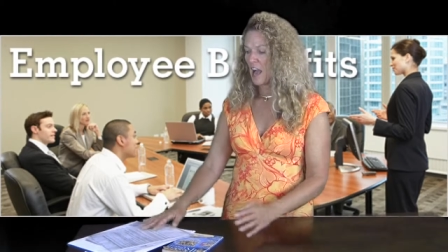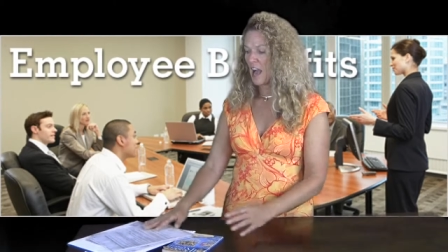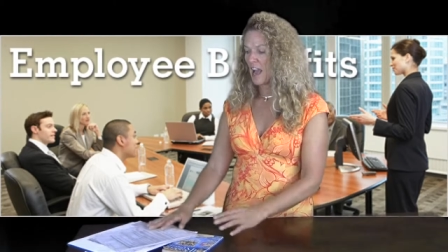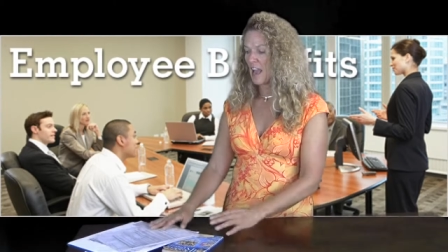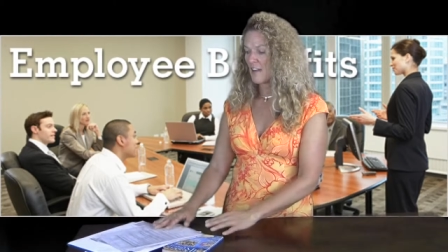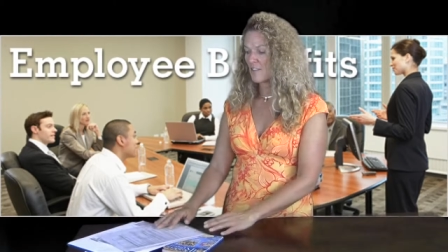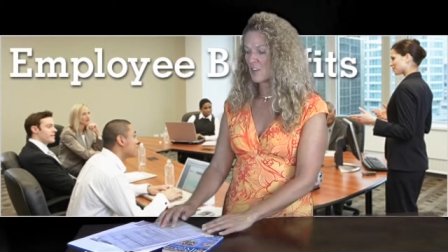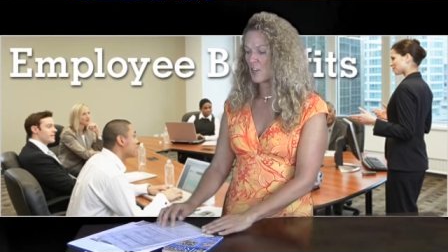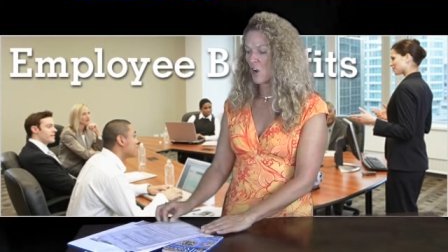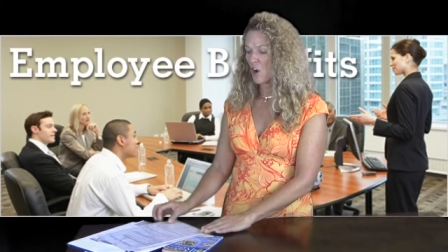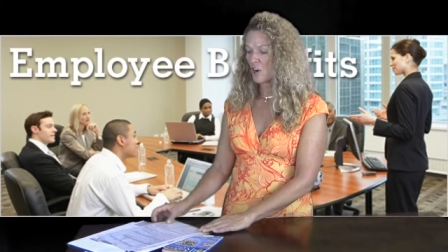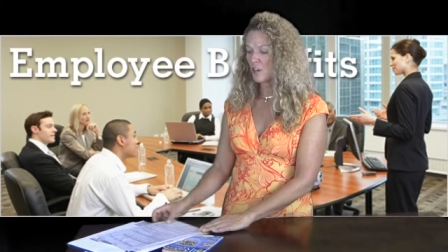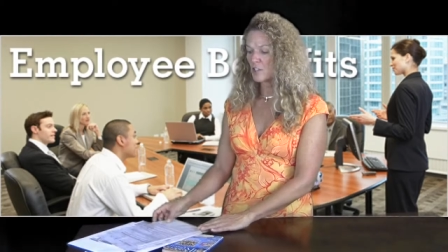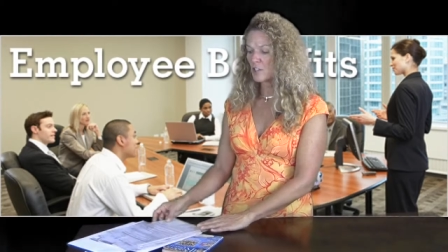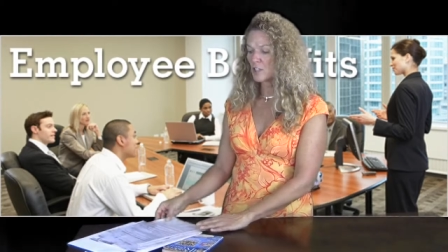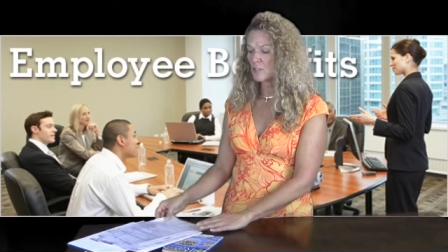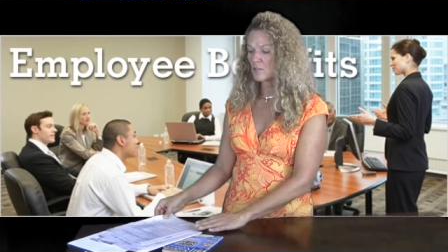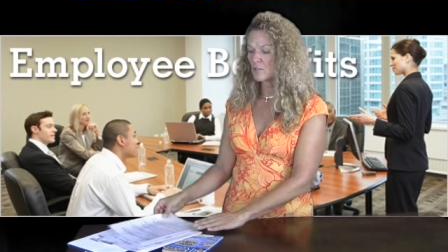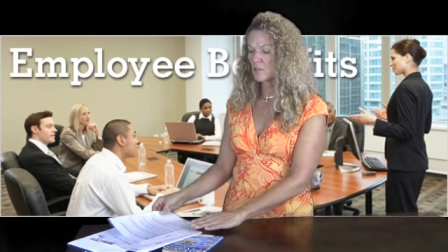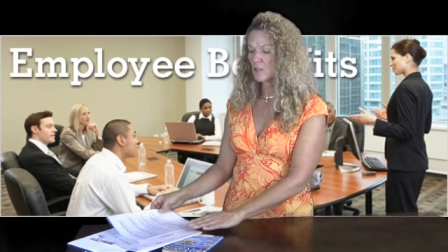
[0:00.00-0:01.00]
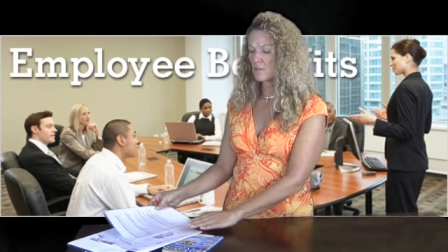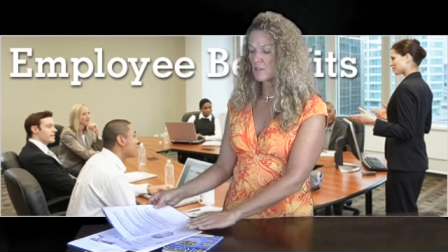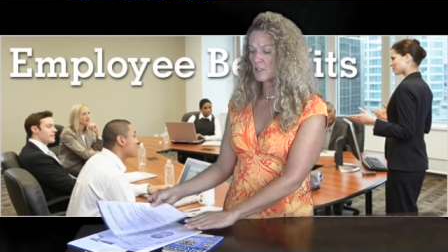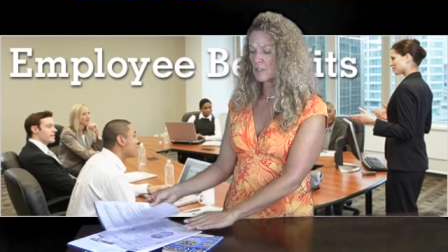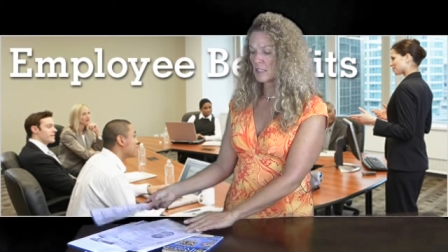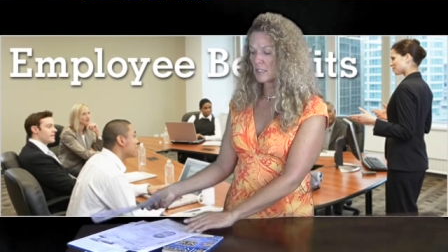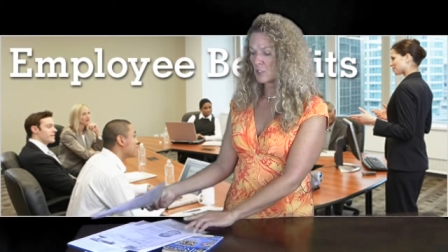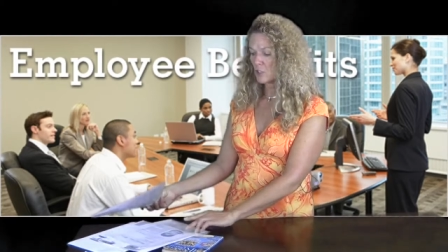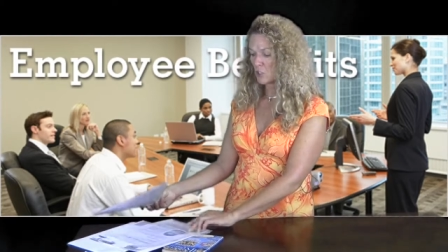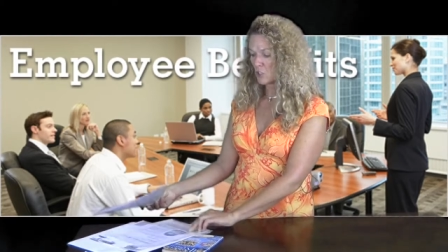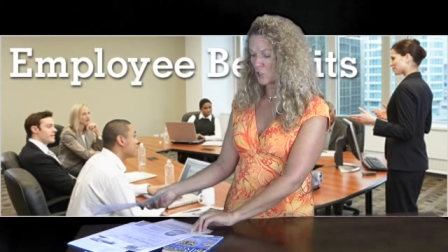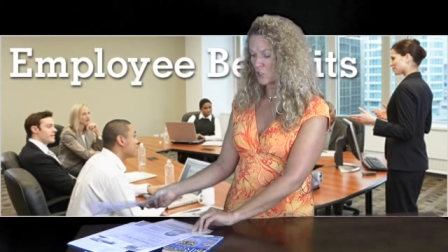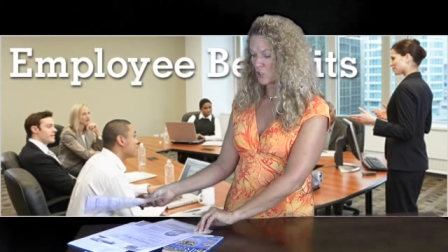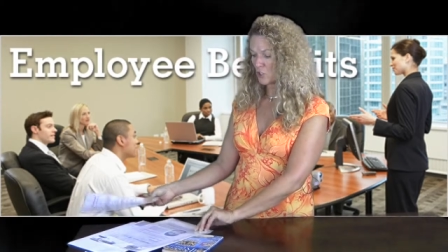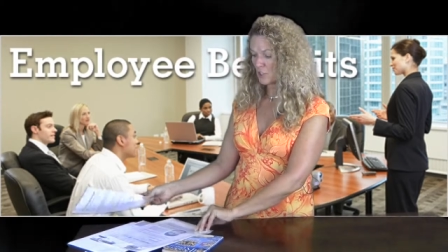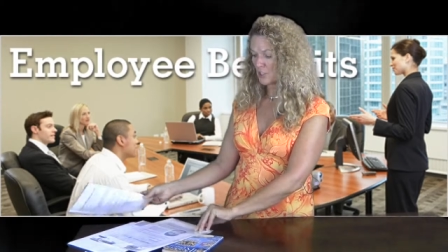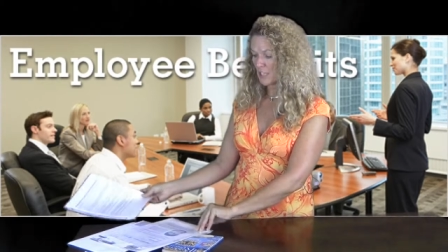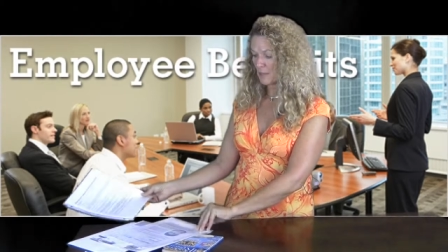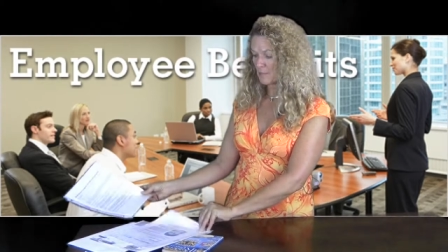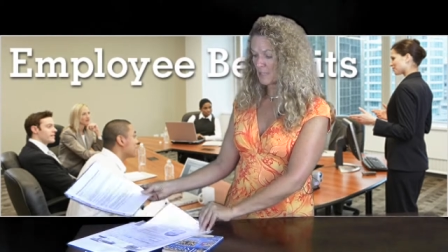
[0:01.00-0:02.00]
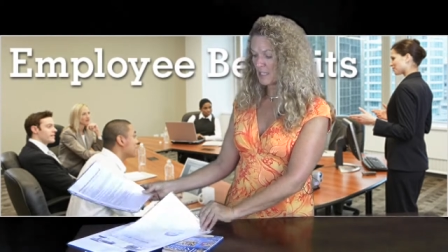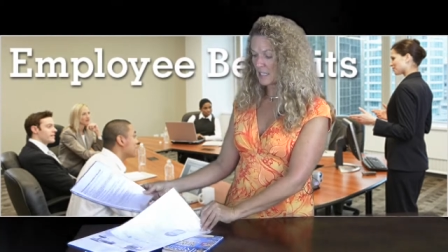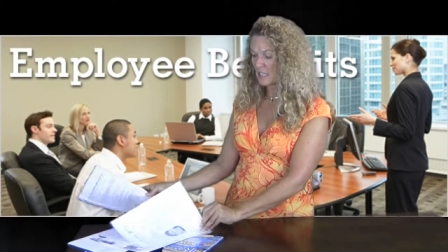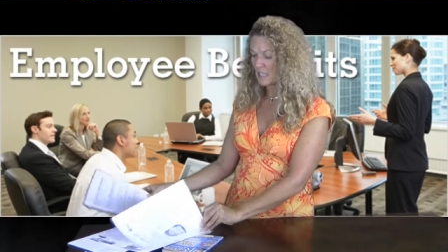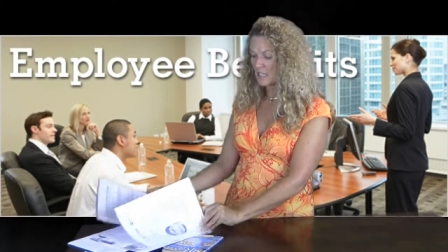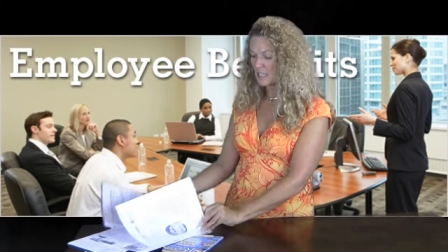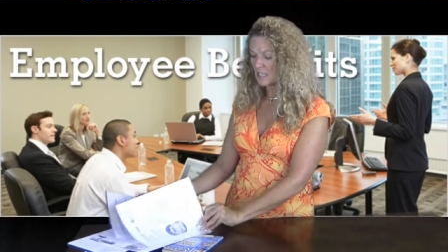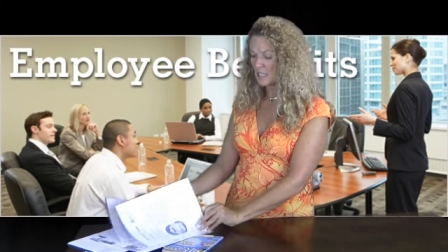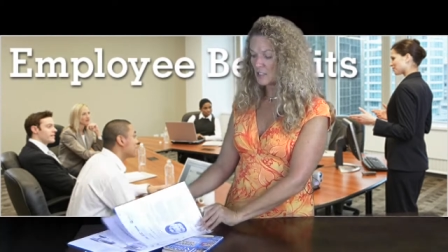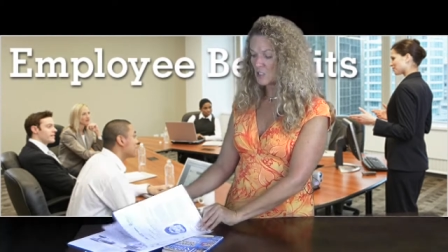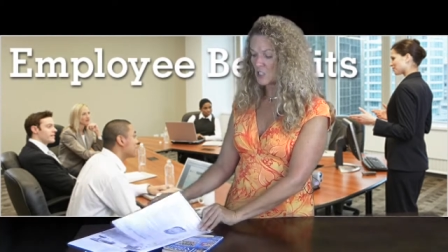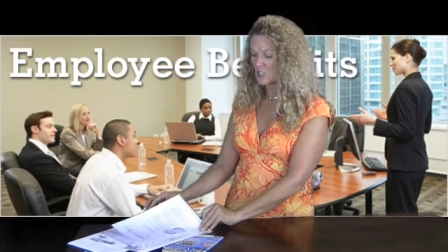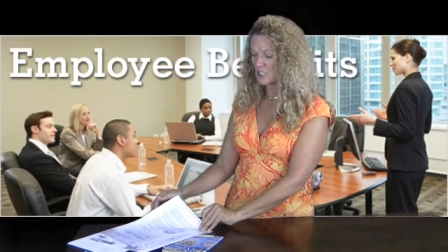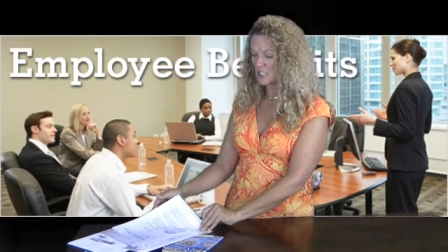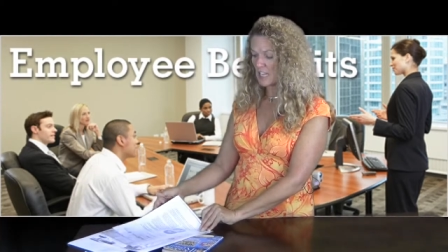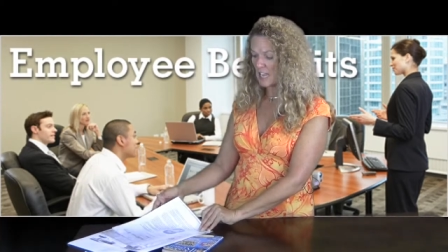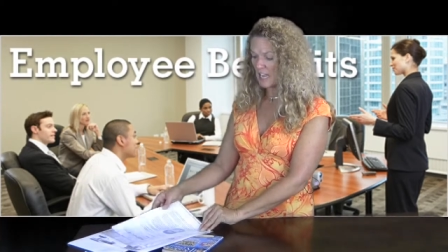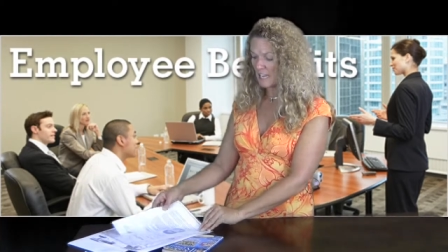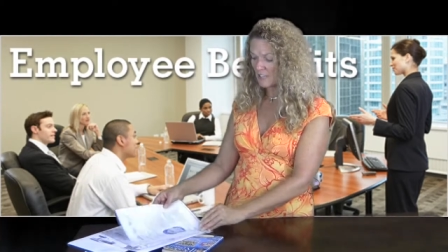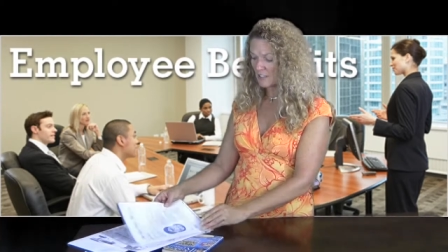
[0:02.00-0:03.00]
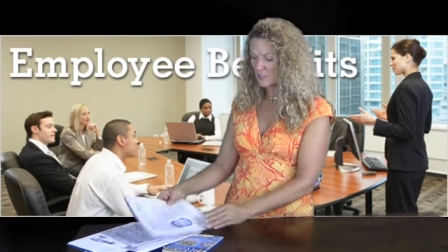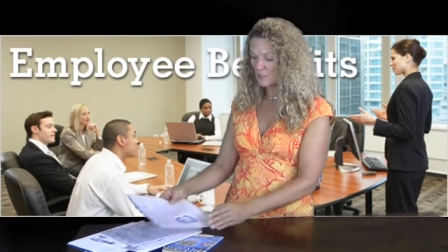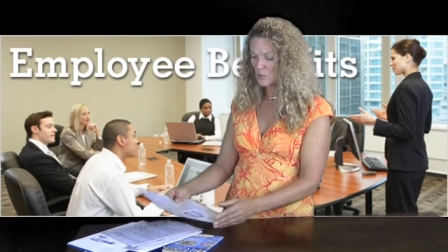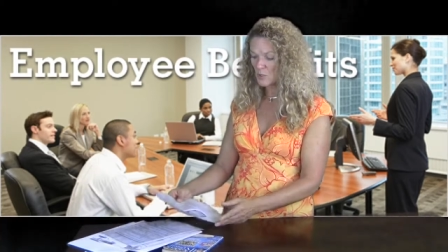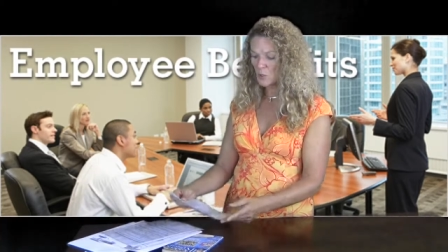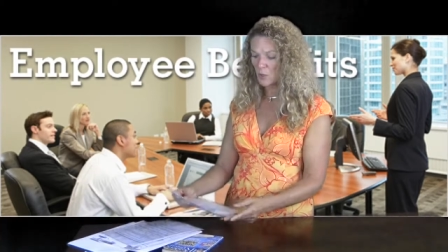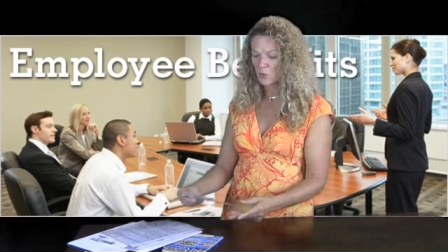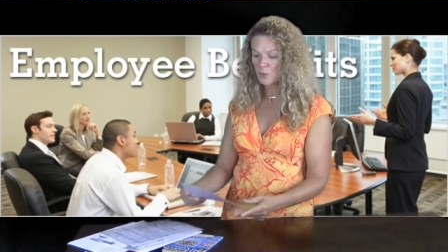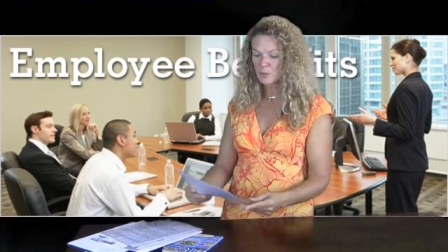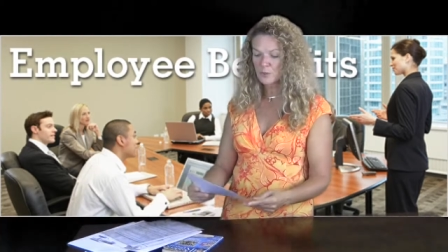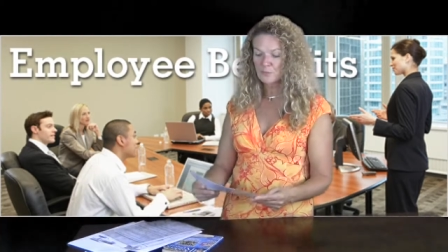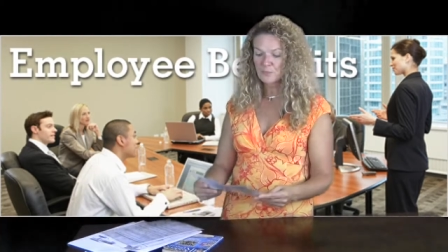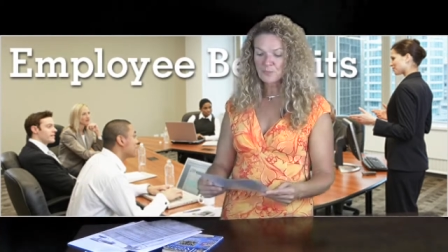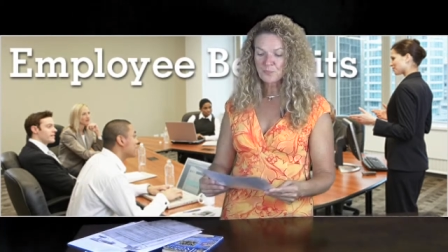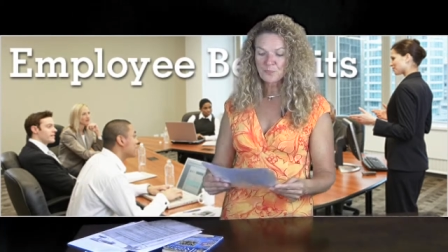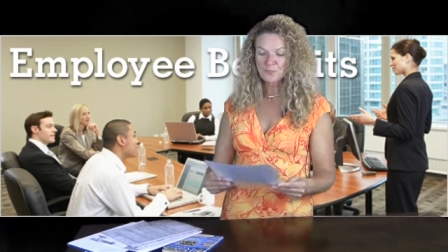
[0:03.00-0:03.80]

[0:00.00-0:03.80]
I have an article of a little girl, her name is Kina, she's 8 years old,